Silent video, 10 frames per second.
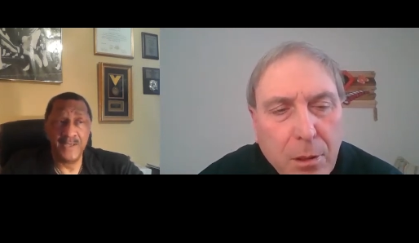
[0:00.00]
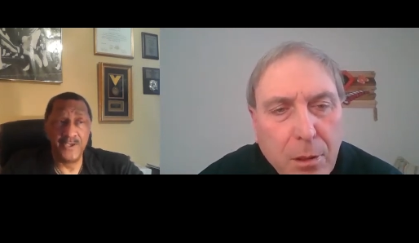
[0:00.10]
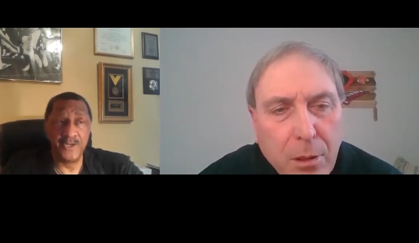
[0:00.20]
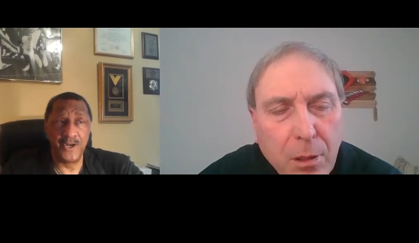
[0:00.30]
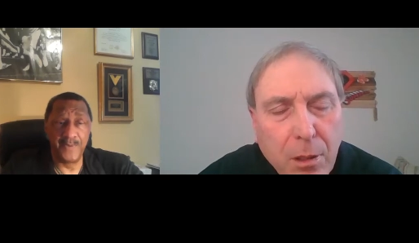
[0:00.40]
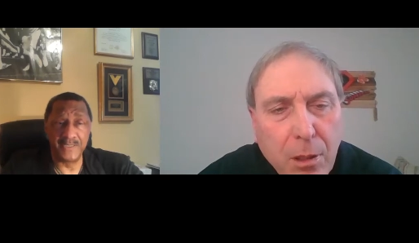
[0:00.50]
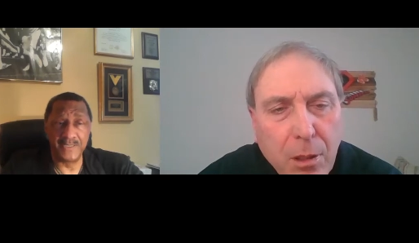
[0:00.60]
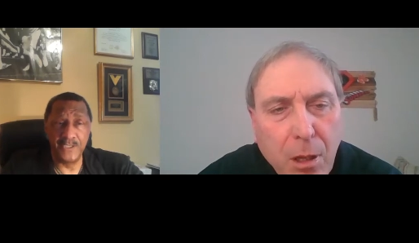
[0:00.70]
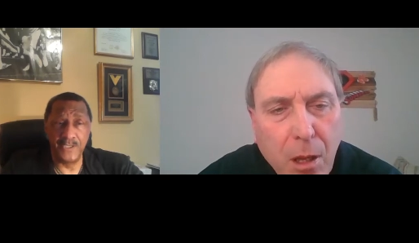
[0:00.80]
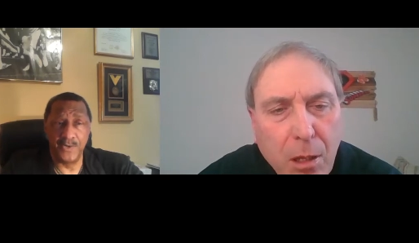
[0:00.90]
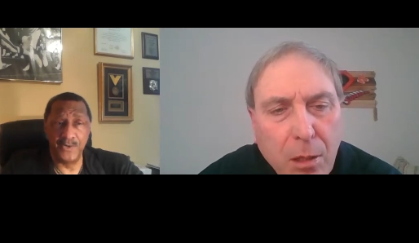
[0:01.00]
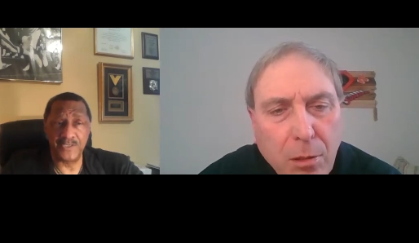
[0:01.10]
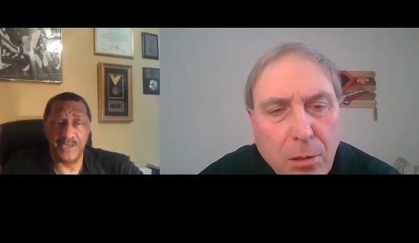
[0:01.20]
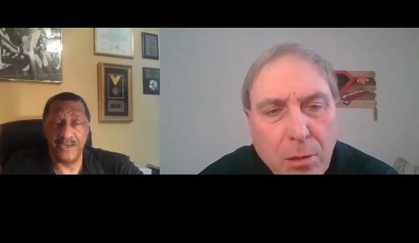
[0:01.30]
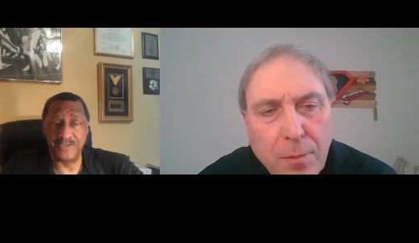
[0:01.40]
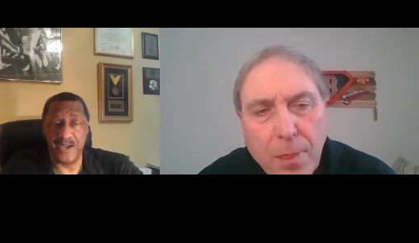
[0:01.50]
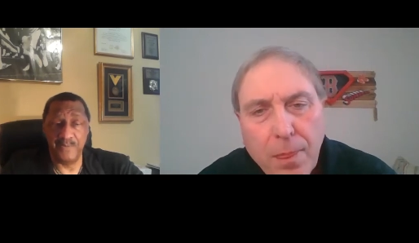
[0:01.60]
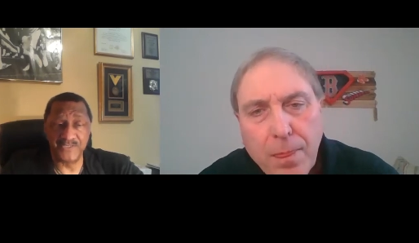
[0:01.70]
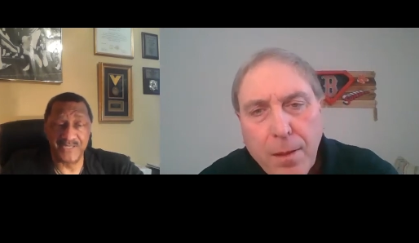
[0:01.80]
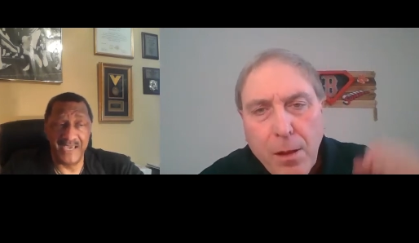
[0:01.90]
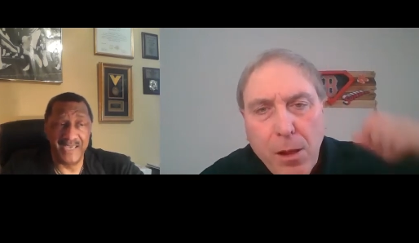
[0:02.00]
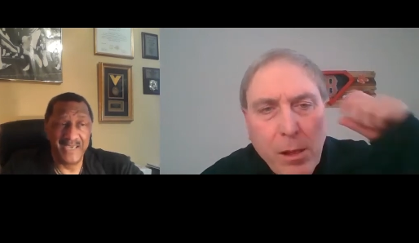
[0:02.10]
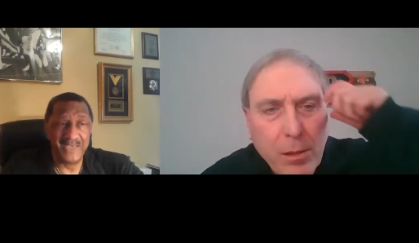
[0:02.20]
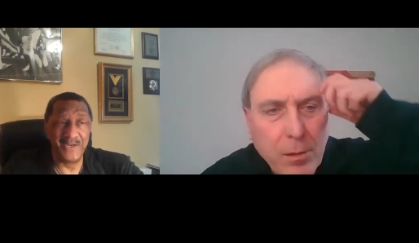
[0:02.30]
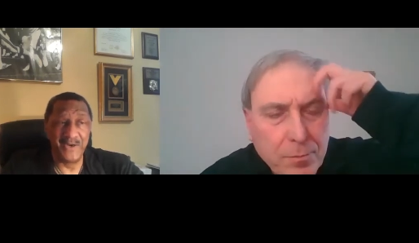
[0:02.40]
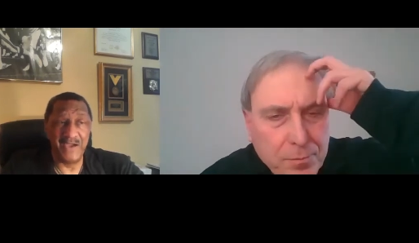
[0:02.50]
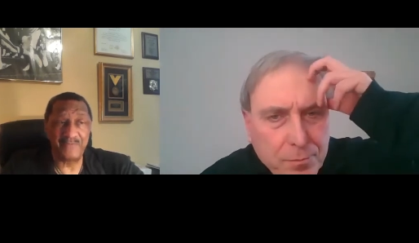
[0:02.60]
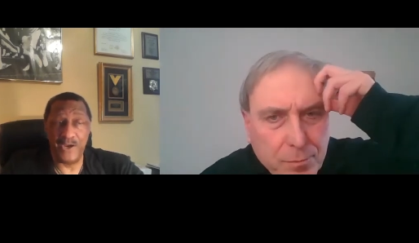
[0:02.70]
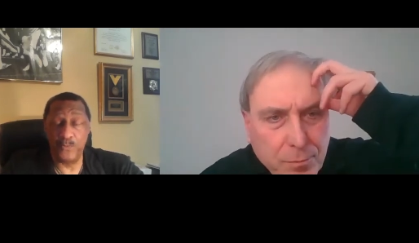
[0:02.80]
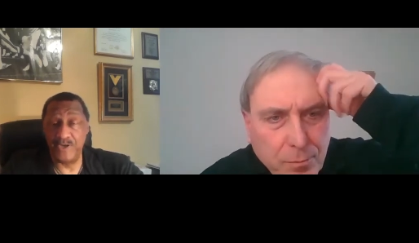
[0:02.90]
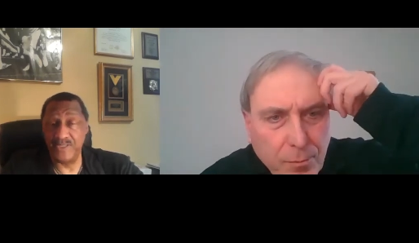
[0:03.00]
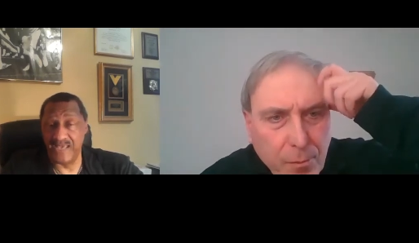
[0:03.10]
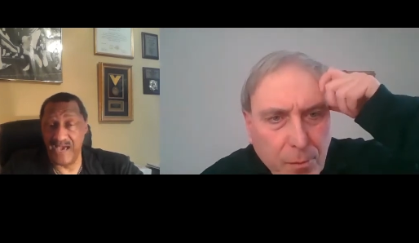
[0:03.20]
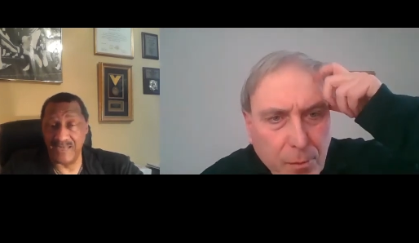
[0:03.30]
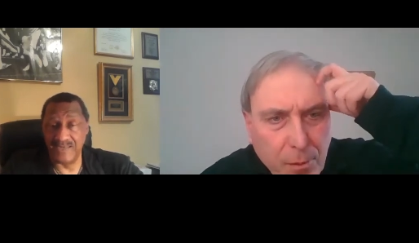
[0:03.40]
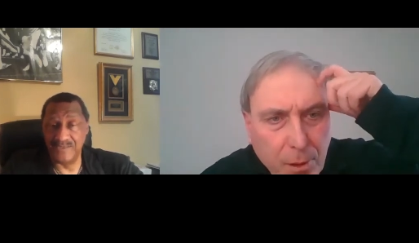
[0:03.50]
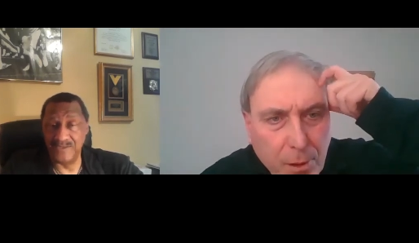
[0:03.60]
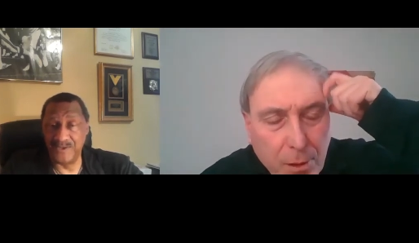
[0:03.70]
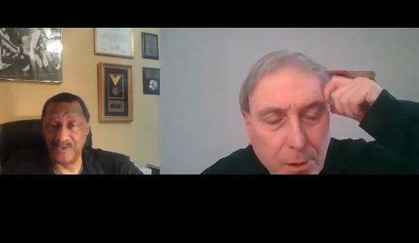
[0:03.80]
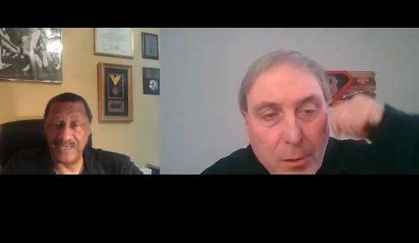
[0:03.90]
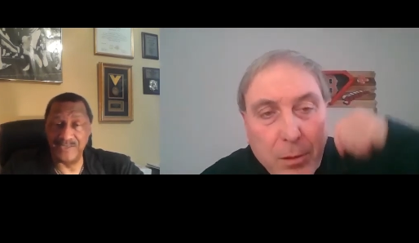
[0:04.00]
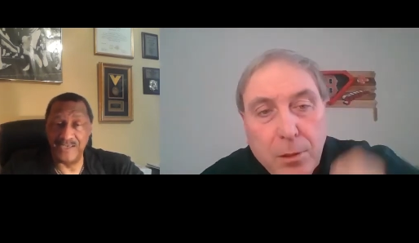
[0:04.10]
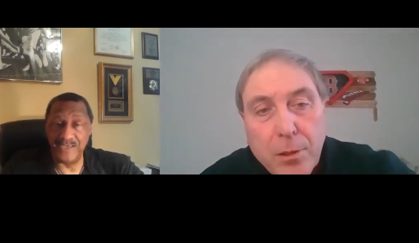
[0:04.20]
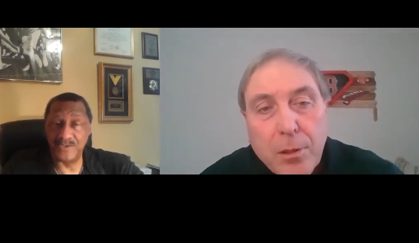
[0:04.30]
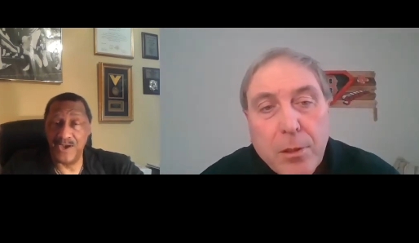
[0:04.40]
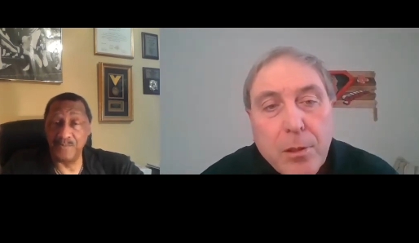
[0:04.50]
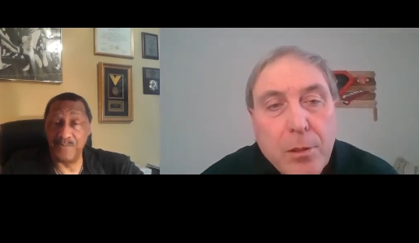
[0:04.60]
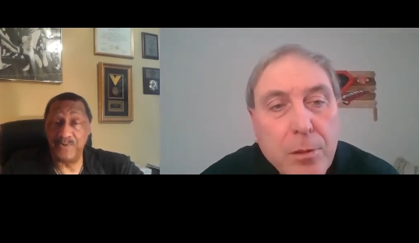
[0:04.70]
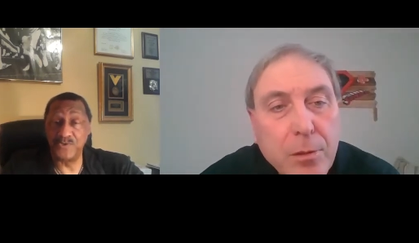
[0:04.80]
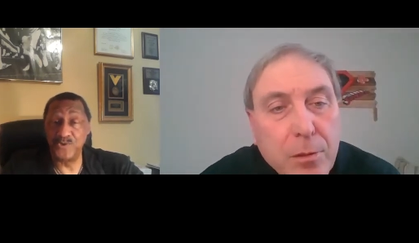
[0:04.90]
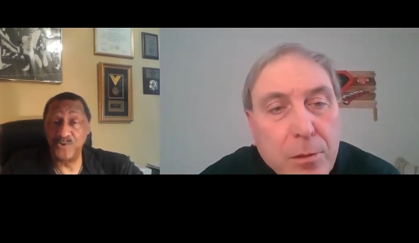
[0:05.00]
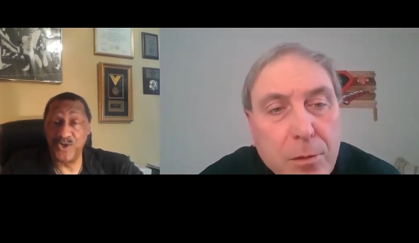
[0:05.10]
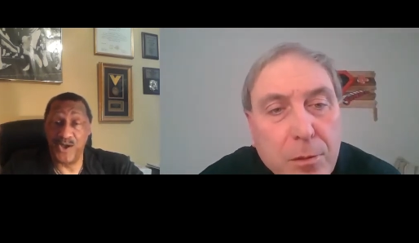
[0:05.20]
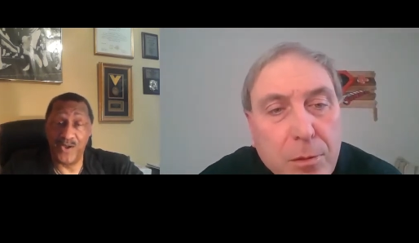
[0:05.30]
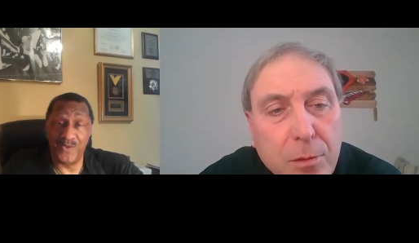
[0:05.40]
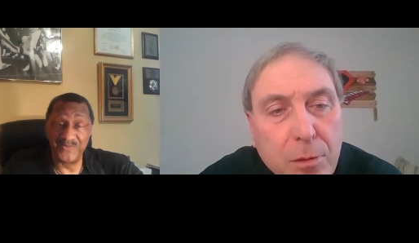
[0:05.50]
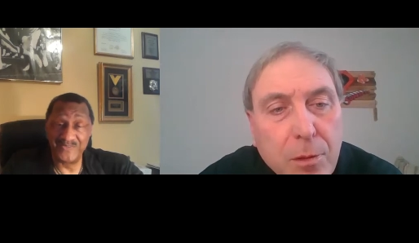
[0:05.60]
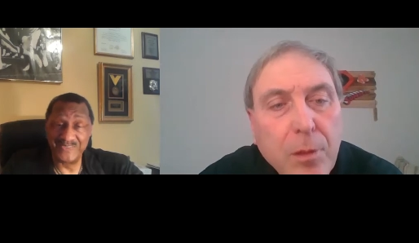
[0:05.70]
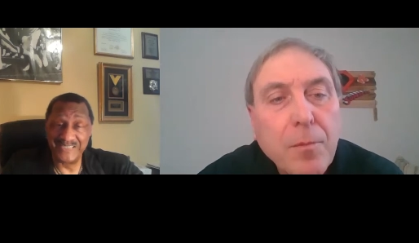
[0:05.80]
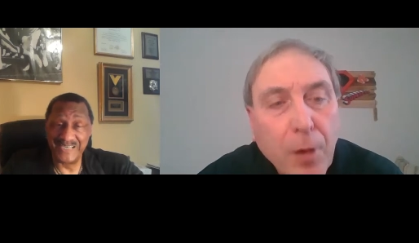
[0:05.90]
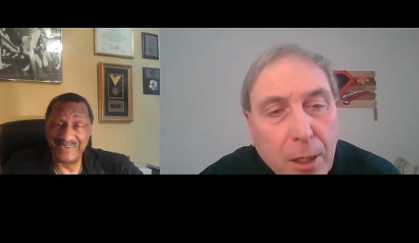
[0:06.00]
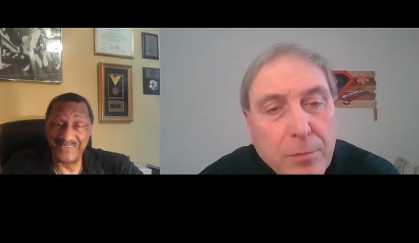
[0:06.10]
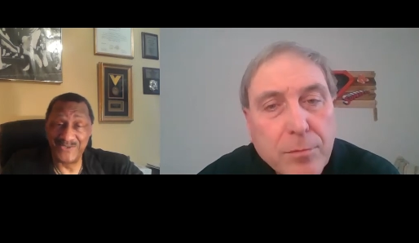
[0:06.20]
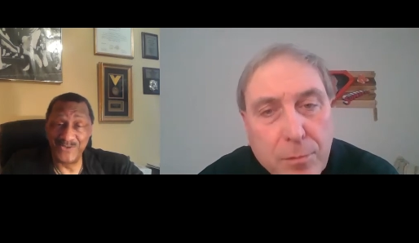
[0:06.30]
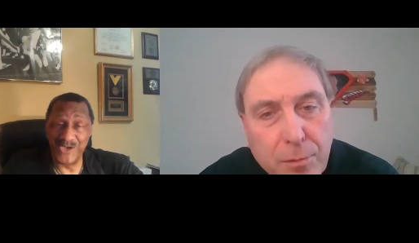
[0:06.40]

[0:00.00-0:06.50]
Speaker 1: you know, but you know, it's uh, it's almost like you know, after I won that, you know, they, they had talked. Remember, Too Tall, right?